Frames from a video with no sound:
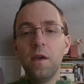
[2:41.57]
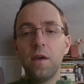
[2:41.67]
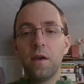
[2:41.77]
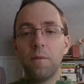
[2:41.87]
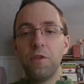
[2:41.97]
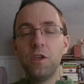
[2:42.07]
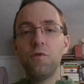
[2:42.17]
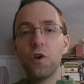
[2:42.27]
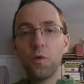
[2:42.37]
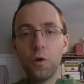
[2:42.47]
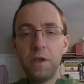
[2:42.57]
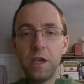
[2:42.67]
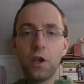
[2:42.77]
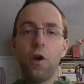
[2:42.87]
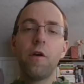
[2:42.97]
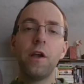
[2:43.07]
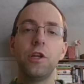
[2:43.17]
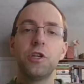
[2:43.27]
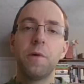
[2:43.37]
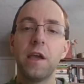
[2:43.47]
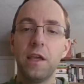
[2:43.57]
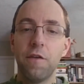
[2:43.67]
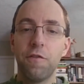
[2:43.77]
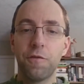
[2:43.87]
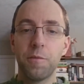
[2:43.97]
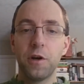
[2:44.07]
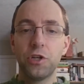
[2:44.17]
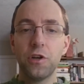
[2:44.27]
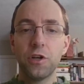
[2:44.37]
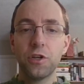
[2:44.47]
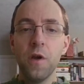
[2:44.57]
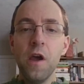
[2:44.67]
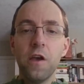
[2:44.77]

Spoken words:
that you know would be encouraged by a gift from our church.